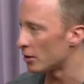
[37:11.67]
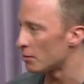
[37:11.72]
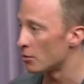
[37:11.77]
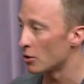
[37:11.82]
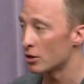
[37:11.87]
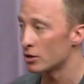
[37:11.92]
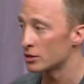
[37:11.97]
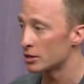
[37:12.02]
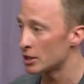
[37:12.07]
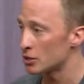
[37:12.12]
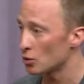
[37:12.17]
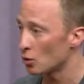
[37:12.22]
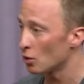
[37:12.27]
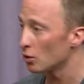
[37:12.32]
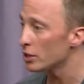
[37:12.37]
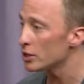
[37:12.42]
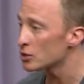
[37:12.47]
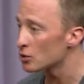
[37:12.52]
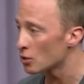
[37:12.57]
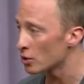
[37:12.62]
because there's all
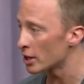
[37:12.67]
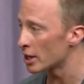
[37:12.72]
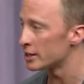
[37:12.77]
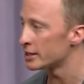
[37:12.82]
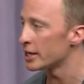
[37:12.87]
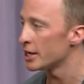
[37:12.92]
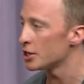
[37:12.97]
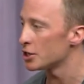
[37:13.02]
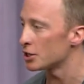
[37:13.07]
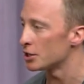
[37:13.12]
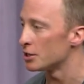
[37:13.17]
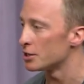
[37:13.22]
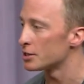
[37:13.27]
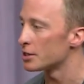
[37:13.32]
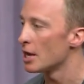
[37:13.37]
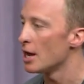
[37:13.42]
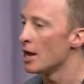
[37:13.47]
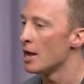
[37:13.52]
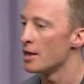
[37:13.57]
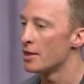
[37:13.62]
these organizations
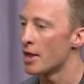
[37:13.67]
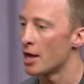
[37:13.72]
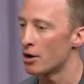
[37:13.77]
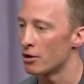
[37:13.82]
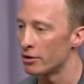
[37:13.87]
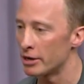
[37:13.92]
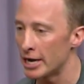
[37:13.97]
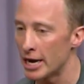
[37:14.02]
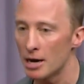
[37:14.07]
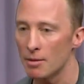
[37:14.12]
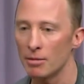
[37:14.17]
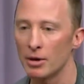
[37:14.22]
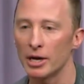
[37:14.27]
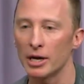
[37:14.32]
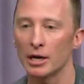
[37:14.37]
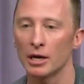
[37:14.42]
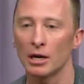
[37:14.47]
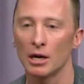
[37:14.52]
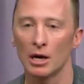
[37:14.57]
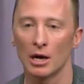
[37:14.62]
that are
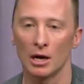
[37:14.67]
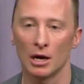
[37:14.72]
enabling